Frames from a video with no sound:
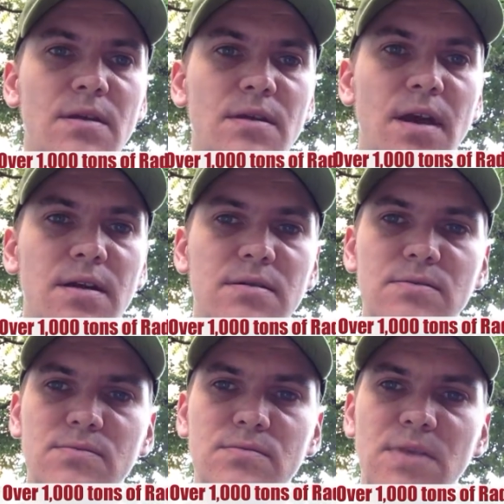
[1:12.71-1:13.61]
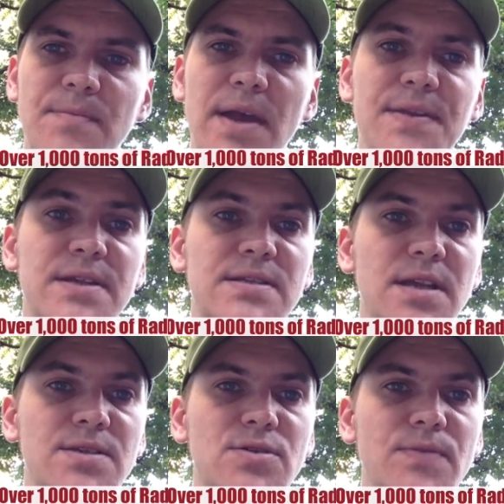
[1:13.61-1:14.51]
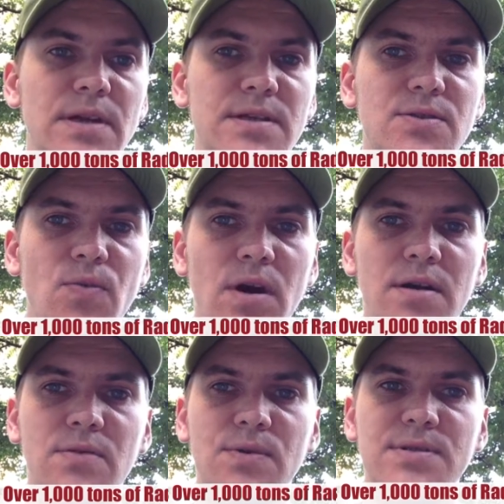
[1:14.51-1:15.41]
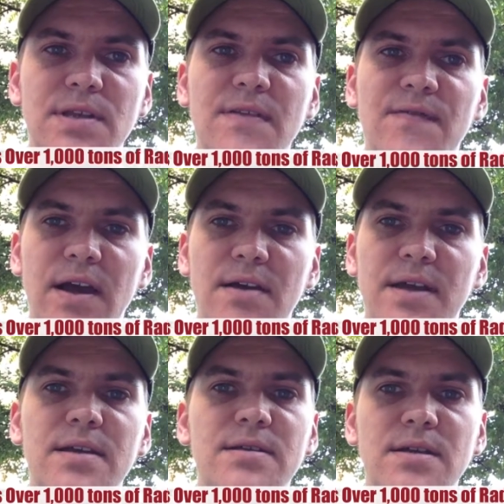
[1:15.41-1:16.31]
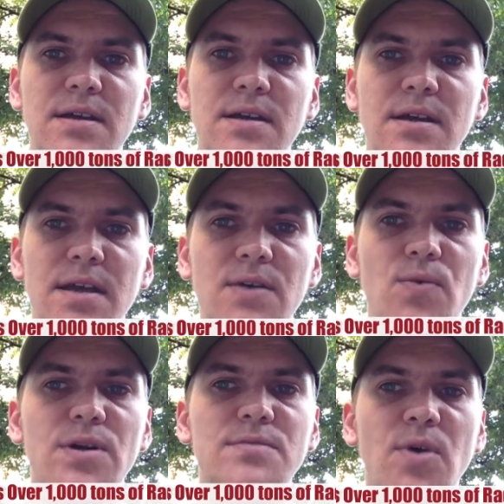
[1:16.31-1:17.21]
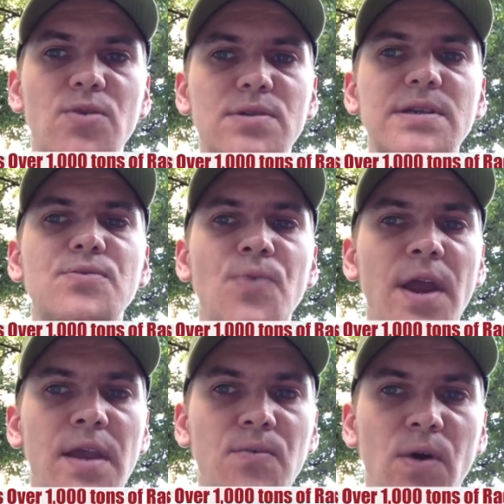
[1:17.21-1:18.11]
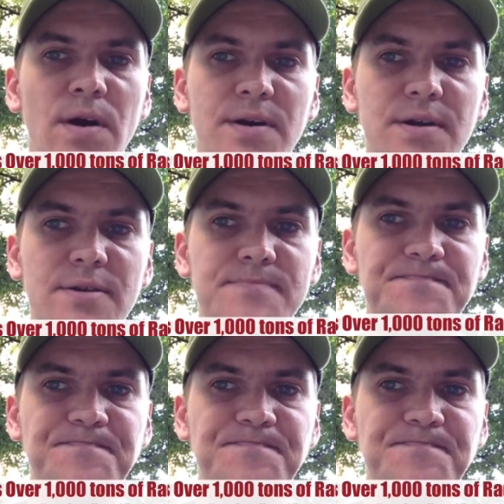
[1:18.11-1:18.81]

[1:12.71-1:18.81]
Now, they made the decision to release the water once they found that it was mostly rainwater,